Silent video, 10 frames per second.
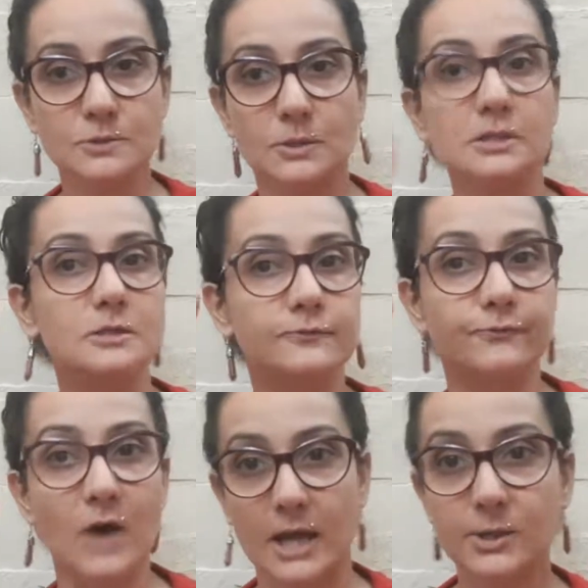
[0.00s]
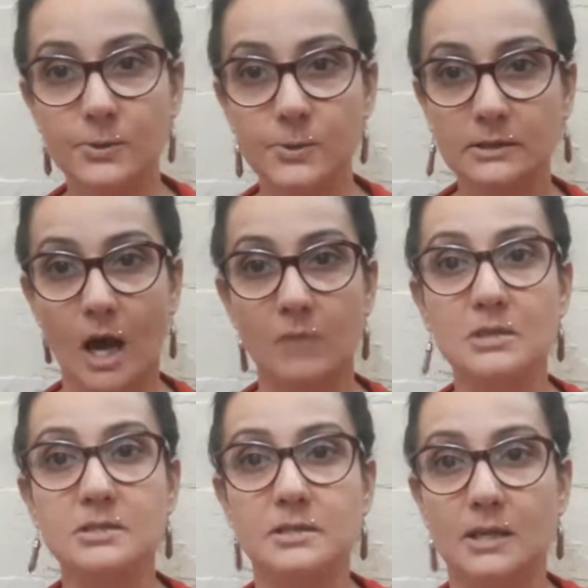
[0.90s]
with his fiery
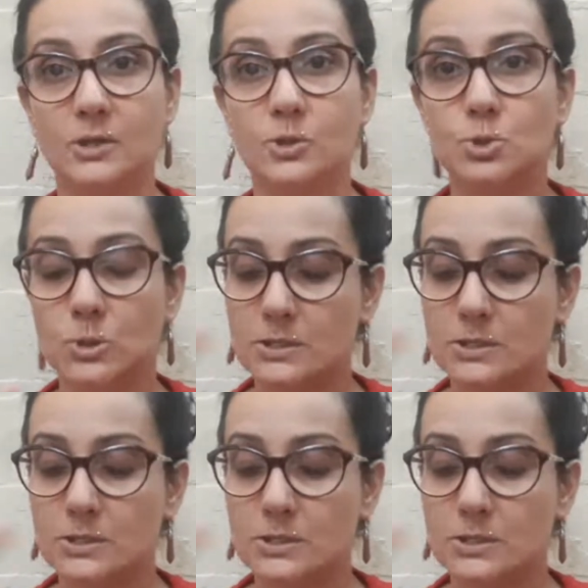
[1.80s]
tamasic energy,